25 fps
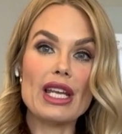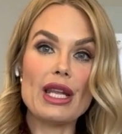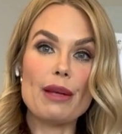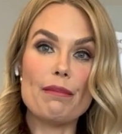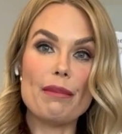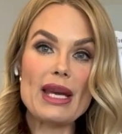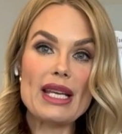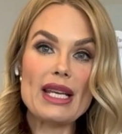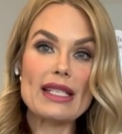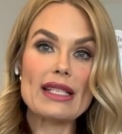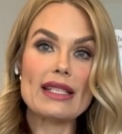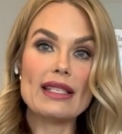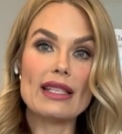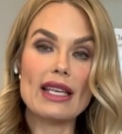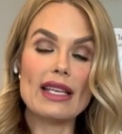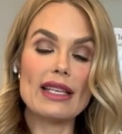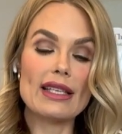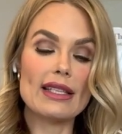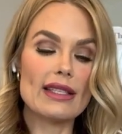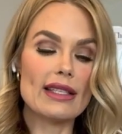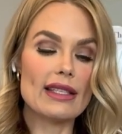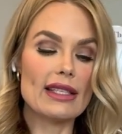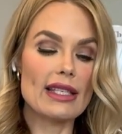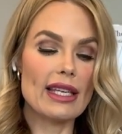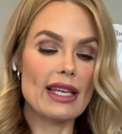mix
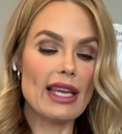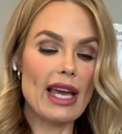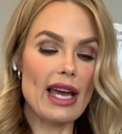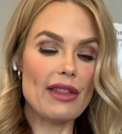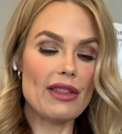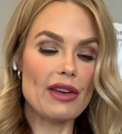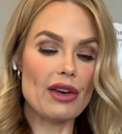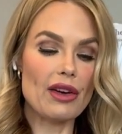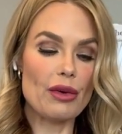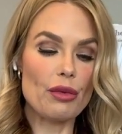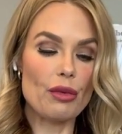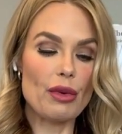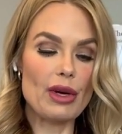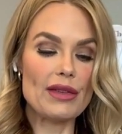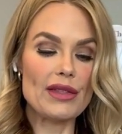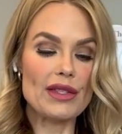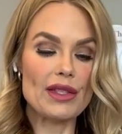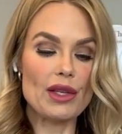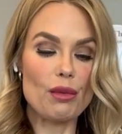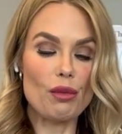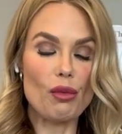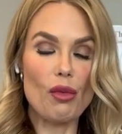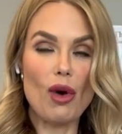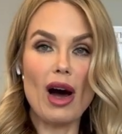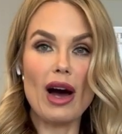this together with
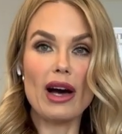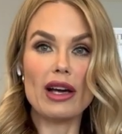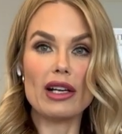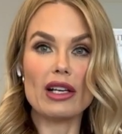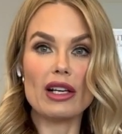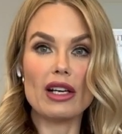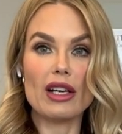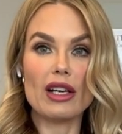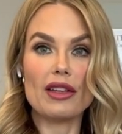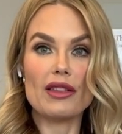some water.